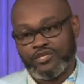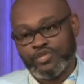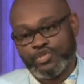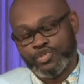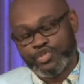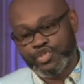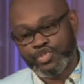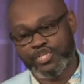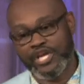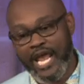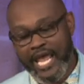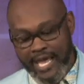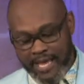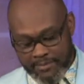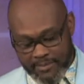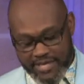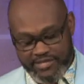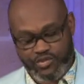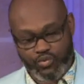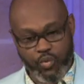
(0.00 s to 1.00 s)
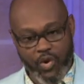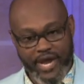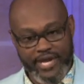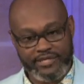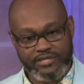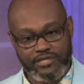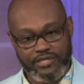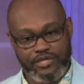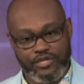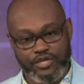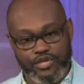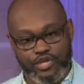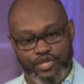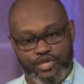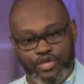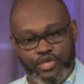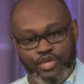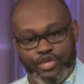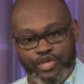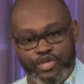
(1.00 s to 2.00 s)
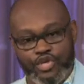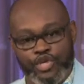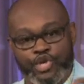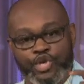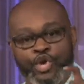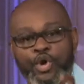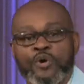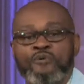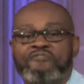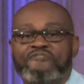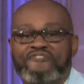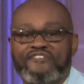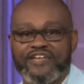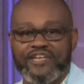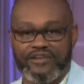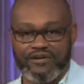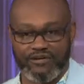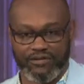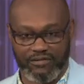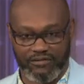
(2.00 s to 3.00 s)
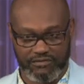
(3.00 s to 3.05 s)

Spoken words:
Shame is what you feel